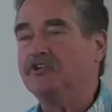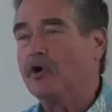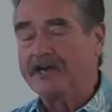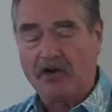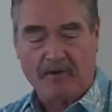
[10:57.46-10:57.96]

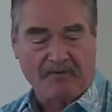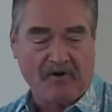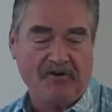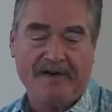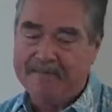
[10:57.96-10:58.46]
joined our
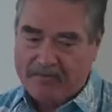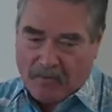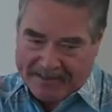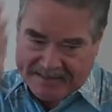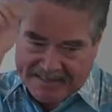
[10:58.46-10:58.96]
program and
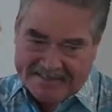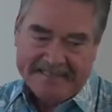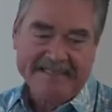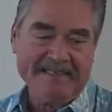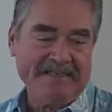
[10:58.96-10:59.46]
what the
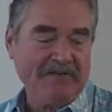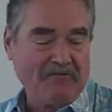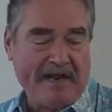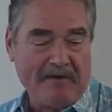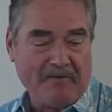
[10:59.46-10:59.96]

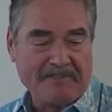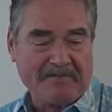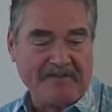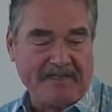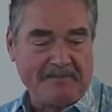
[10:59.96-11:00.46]
rate
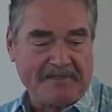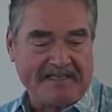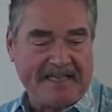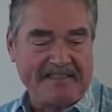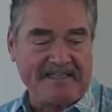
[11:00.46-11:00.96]
was available
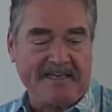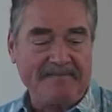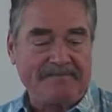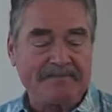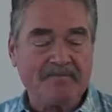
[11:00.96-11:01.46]
at that
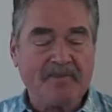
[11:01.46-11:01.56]
time.